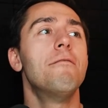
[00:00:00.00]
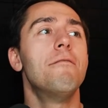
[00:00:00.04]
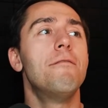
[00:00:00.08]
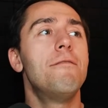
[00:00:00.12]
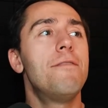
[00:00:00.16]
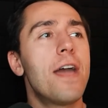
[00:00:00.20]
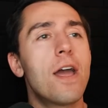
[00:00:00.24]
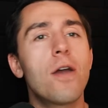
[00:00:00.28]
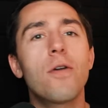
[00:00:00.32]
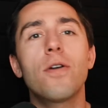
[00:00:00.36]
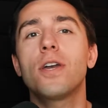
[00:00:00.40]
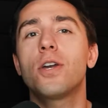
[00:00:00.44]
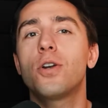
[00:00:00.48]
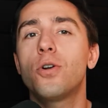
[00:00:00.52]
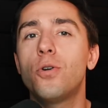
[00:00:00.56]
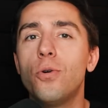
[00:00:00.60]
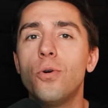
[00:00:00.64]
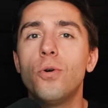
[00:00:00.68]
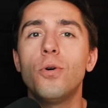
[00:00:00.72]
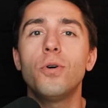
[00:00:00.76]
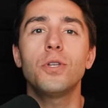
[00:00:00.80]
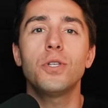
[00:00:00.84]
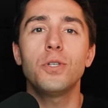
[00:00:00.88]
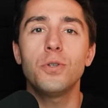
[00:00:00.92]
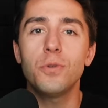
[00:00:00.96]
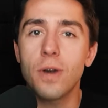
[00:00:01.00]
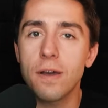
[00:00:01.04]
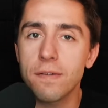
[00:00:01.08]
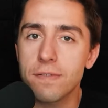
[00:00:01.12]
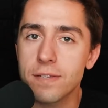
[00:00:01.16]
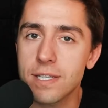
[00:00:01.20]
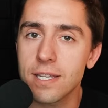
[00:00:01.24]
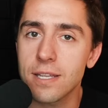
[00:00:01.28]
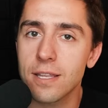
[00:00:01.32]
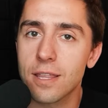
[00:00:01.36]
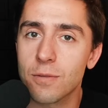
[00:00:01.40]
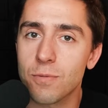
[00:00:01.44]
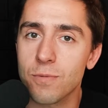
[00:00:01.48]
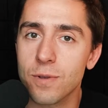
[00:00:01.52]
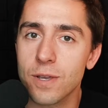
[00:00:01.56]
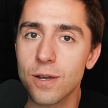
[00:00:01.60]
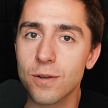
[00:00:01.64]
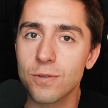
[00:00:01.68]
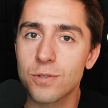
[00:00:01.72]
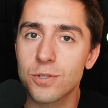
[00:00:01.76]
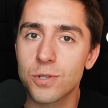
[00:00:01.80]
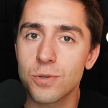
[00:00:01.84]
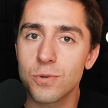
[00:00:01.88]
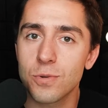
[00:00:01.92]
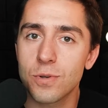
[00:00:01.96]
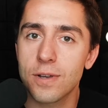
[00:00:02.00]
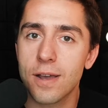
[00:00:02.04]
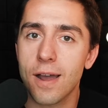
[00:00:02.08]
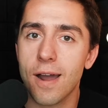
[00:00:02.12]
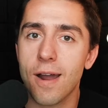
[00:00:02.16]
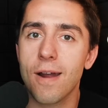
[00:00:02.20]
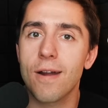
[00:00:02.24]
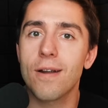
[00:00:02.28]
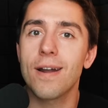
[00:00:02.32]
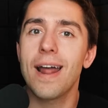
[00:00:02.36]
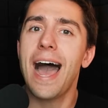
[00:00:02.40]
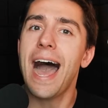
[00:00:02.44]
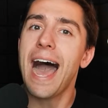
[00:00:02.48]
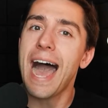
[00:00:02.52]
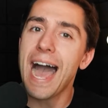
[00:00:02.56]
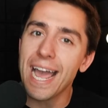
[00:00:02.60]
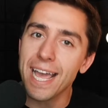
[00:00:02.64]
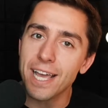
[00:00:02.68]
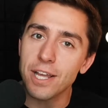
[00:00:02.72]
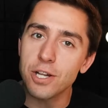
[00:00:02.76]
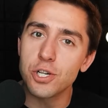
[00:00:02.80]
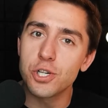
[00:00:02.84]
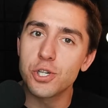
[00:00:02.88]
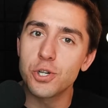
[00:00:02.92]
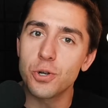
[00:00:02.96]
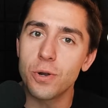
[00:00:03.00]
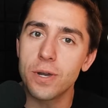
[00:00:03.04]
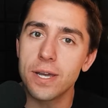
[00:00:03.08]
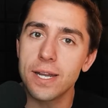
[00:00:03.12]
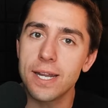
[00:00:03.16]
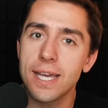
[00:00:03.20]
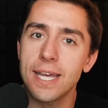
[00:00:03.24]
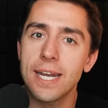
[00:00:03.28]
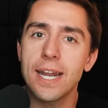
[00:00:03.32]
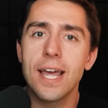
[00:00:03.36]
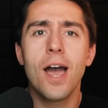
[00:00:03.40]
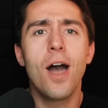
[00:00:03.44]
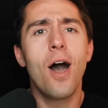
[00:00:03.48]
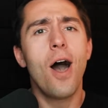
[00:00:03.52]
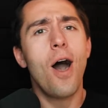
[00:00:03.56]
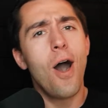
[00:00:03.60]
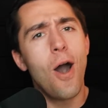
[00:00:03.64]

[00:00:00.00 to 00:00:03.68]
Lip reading: Very cool UFC 302 card. I enjoyed it.